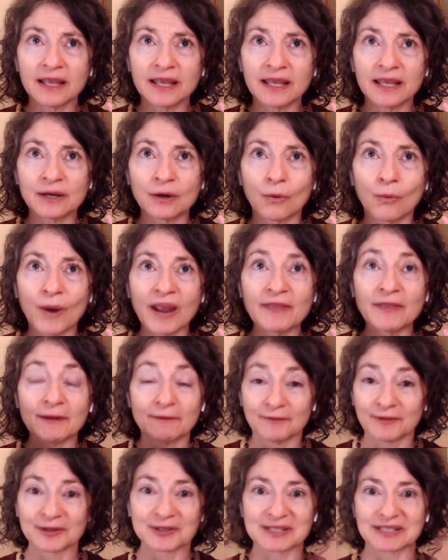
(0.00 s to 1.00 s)
in a way
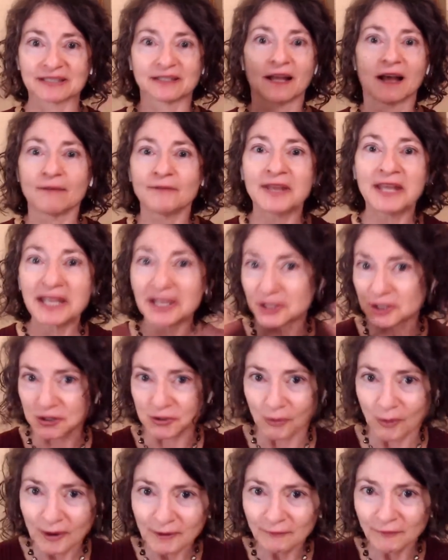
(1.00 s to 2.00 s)
that feels loving and
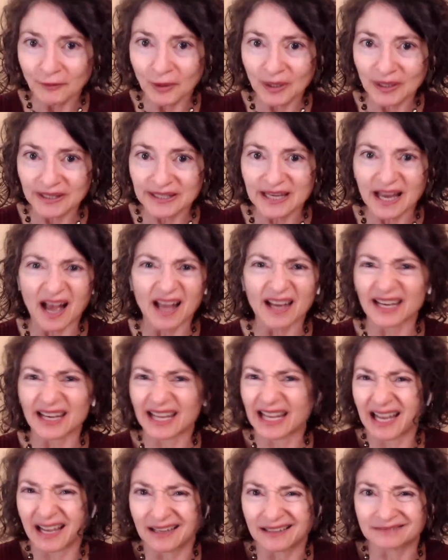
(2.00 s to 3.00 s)
joyful not
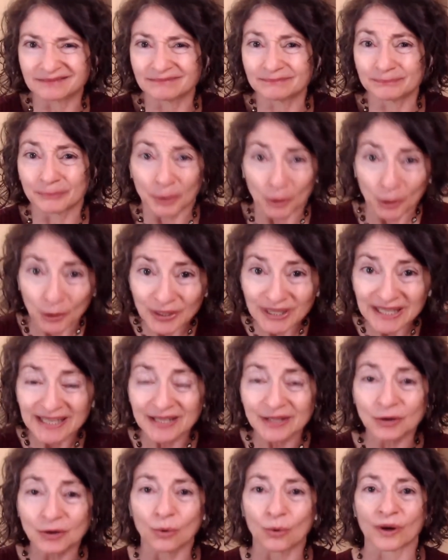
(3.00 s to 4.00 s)
like a
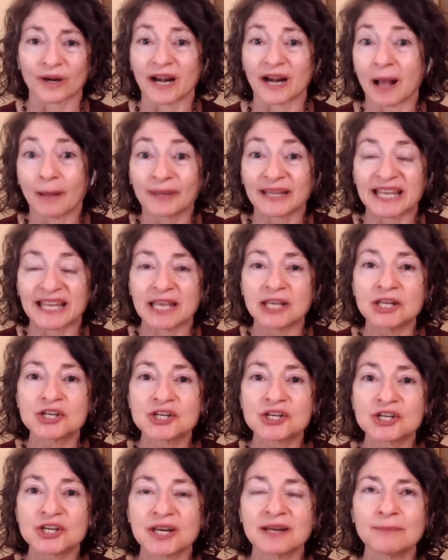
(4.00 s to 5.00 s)
burden or an
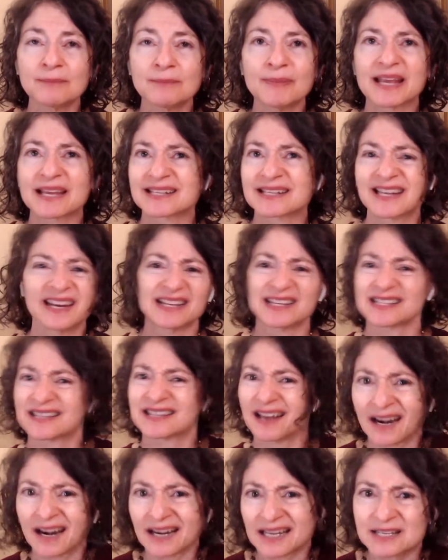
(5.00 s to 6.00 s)
obligation because then
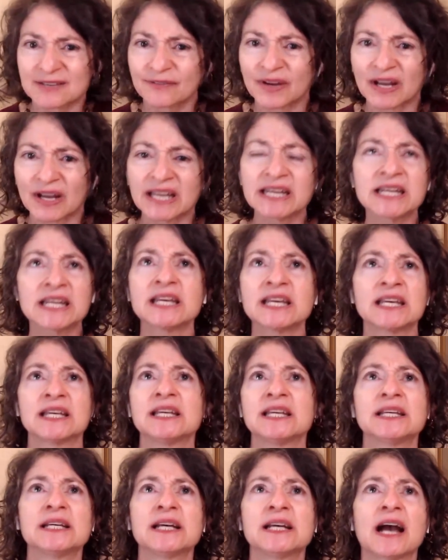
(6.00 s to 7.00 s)
it's not as fun
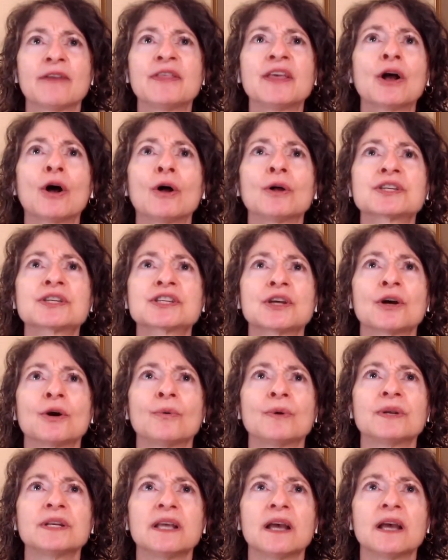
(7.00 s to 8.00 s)
i think
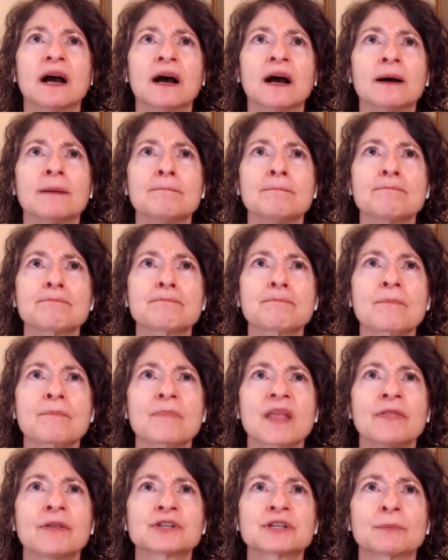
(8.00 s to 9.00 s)
also um,
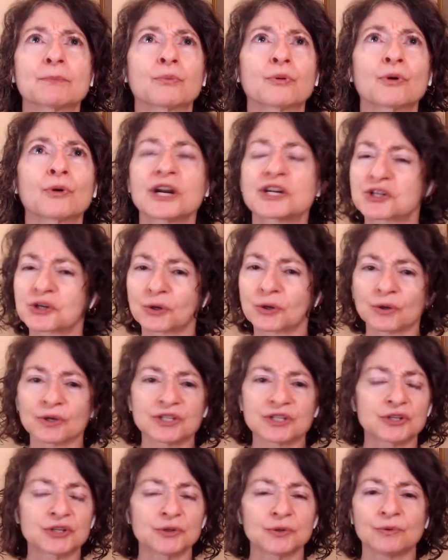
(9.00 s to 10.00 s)
there's a
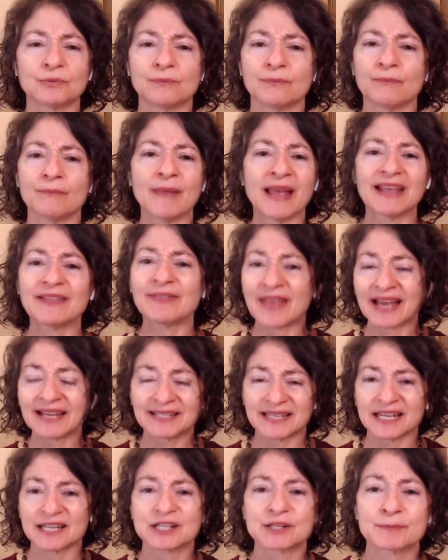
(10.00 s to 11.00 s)
pressure to make
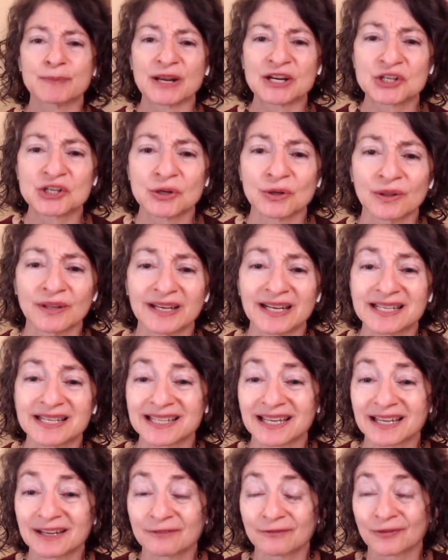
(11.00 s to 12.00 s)
that day special and
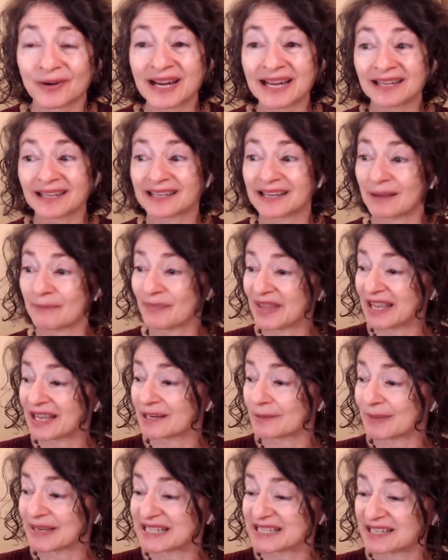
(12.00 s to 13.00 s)
it's like frankly i'm
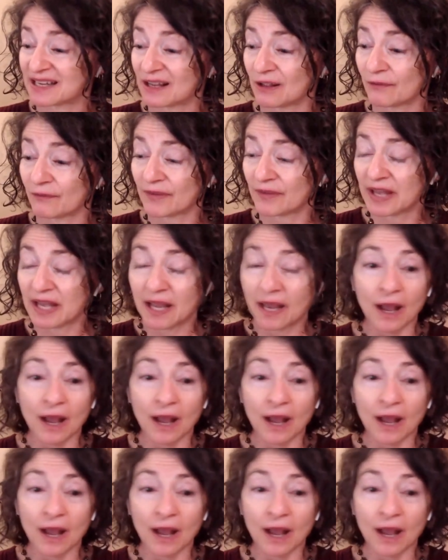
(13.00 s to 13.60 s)
thinking to myself